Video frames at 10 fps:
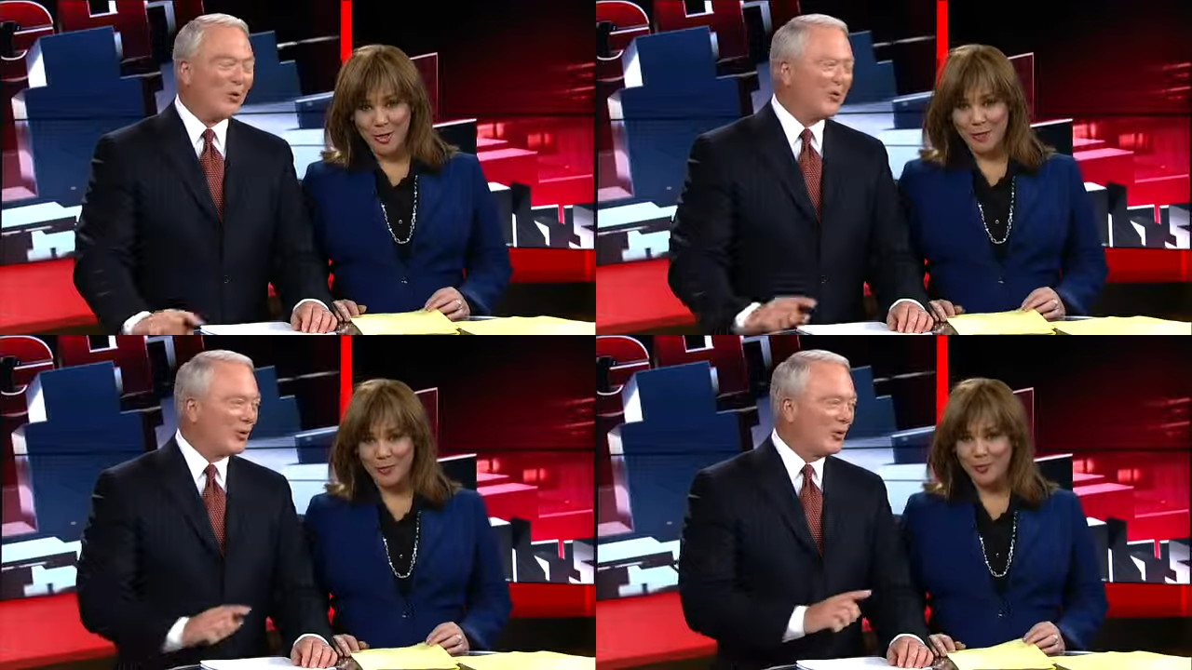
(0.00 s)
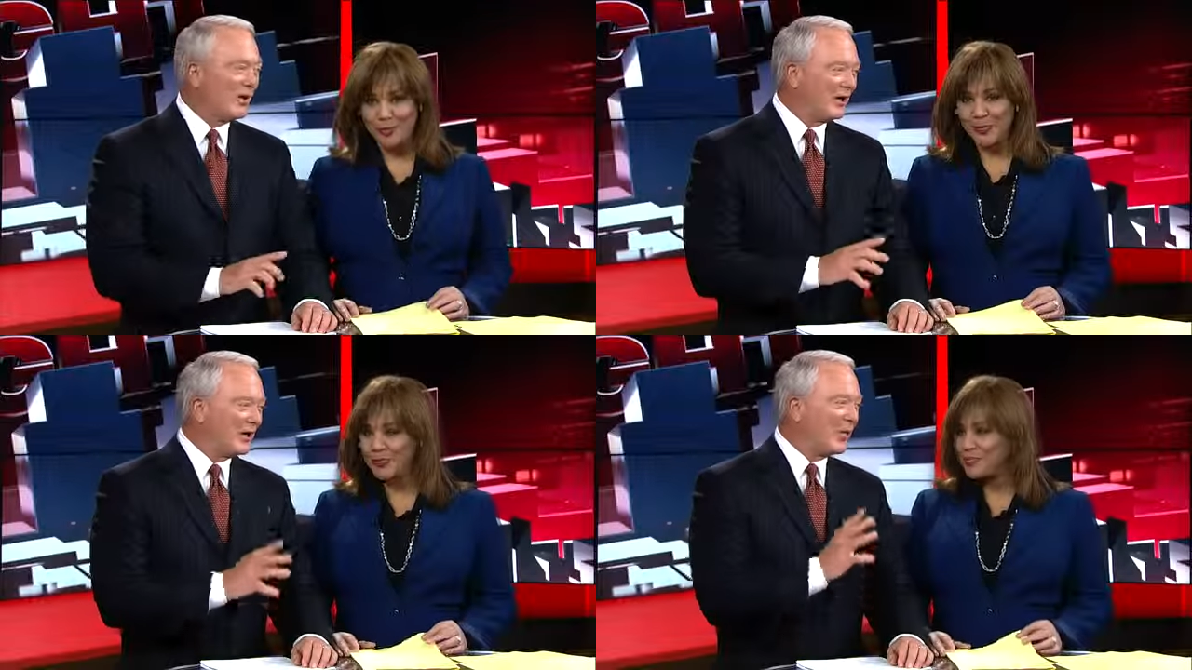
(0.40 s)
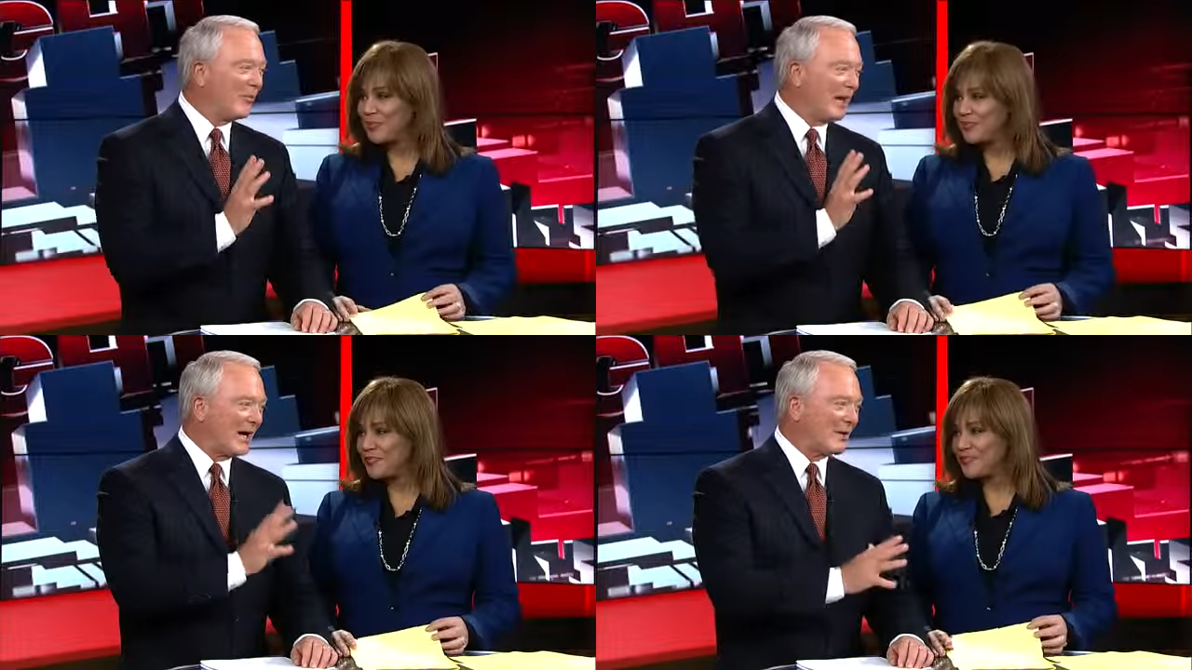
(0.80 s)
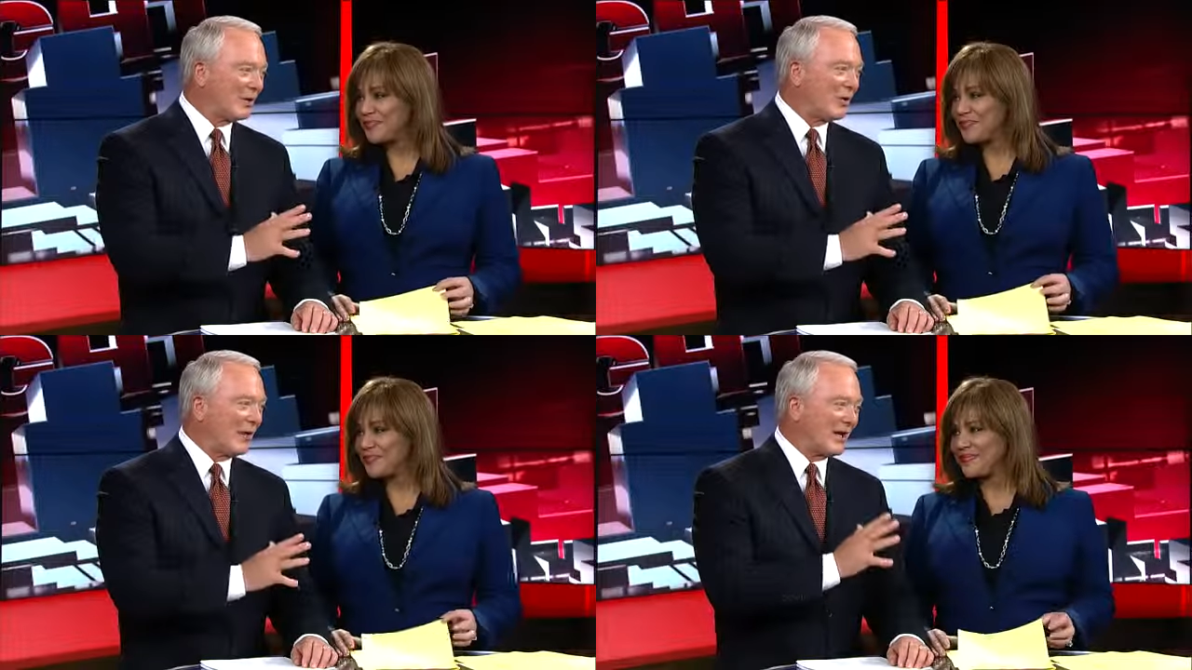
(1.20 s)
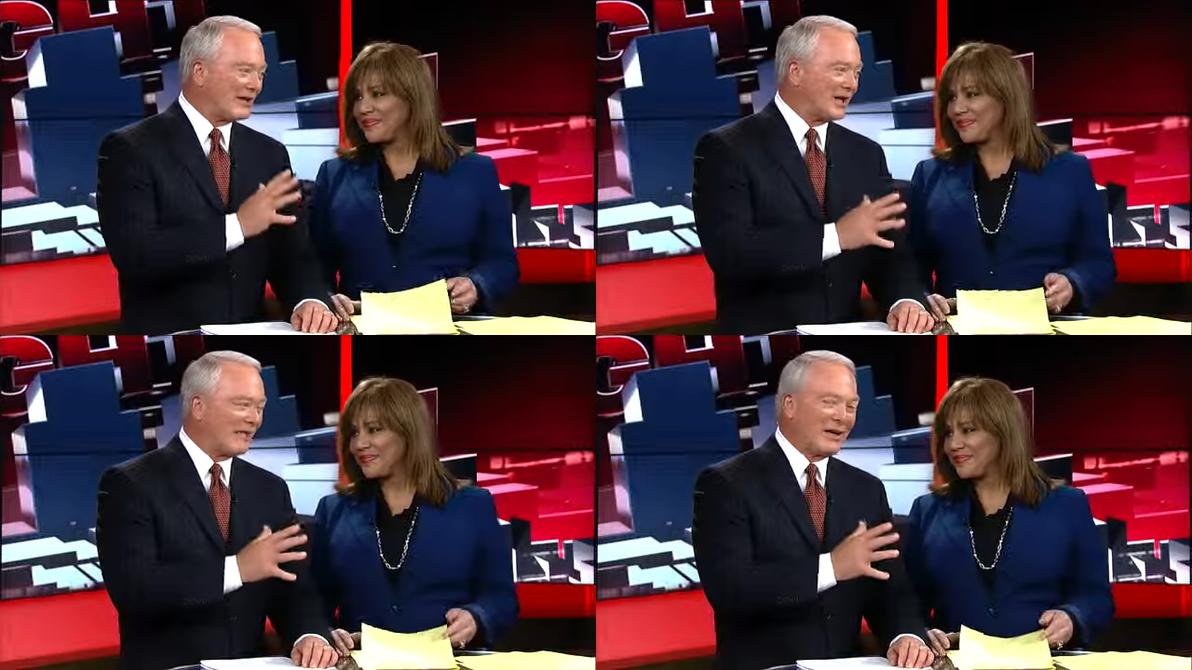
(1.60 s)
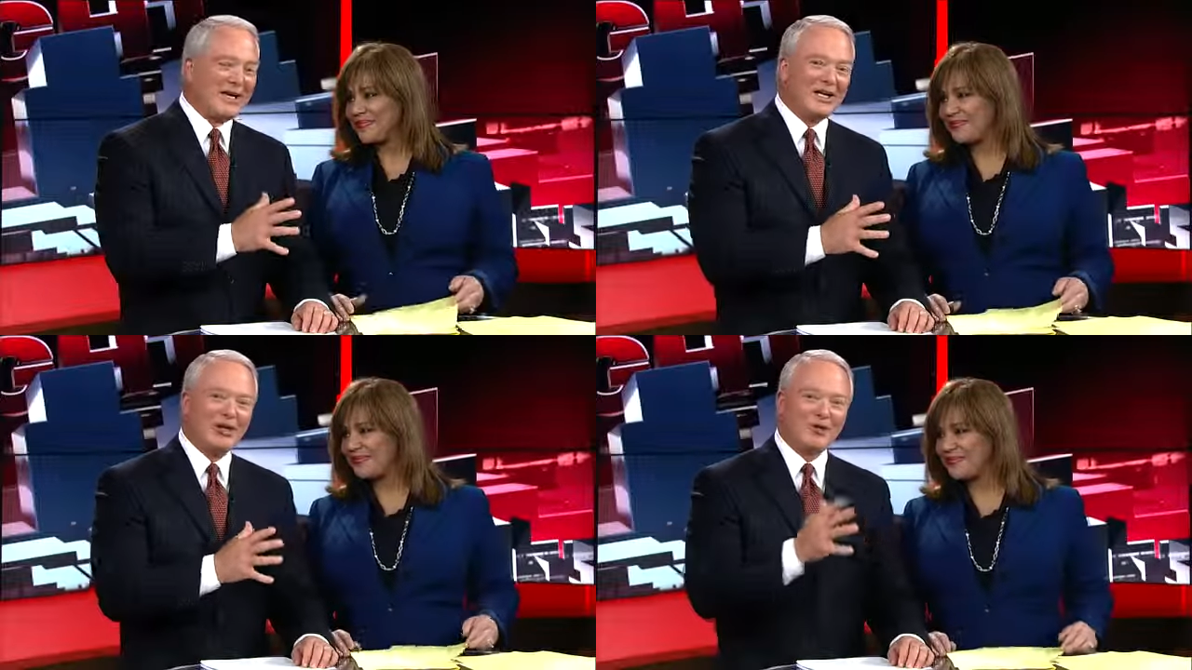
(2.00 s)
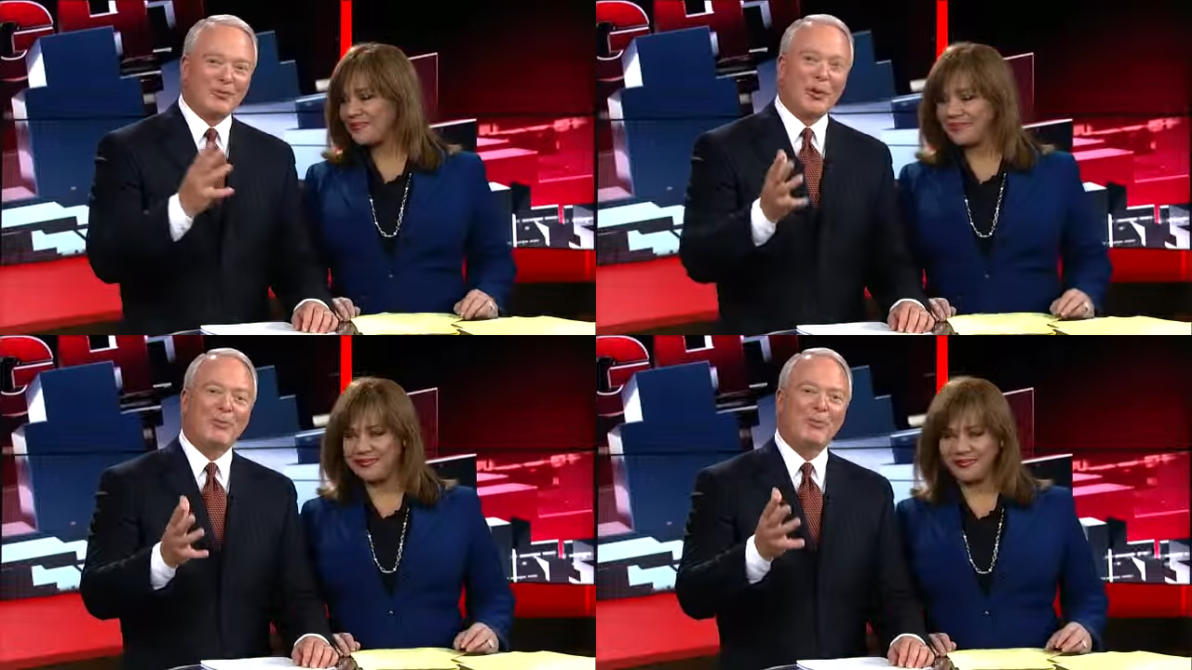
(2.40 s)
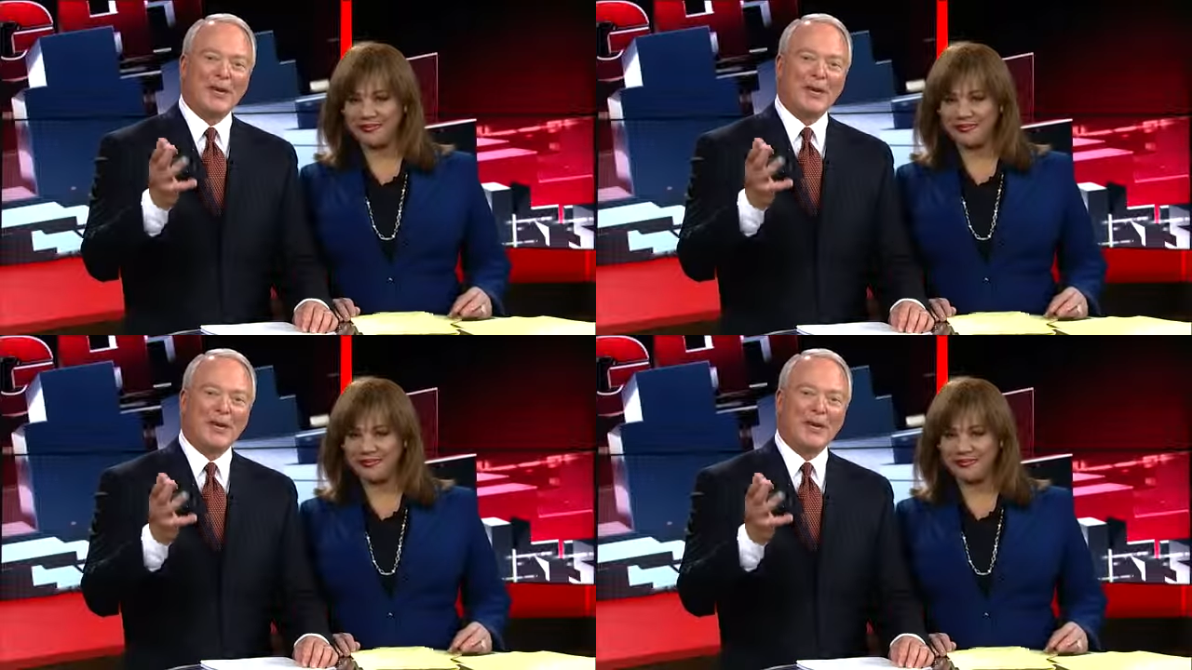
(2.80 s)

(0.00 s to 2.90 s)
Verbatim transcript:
Speaker 1: And worth noting here, going back, you know, like seven, eight years, Pope